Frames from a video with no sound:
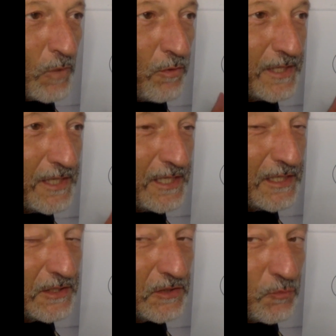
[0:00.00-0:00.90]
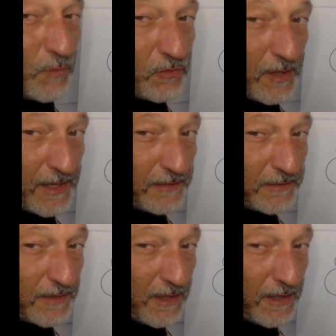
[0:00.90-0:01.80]
the easiest way to draw
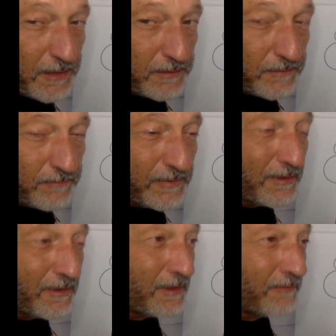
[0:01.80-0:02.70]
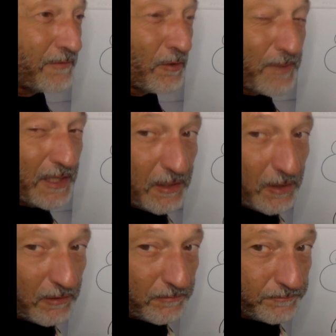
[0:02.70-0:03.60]
hands, guys, if you're a
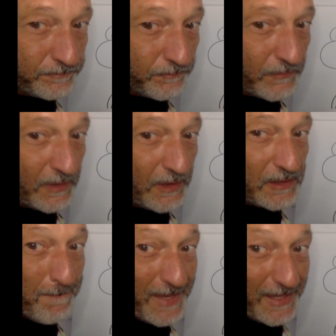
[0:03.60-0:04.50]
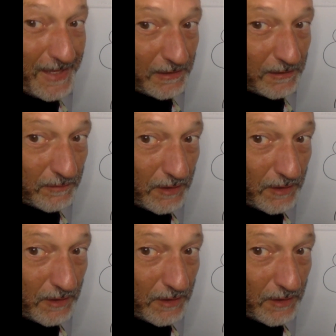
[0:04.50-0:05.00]
beginner, is a mitten.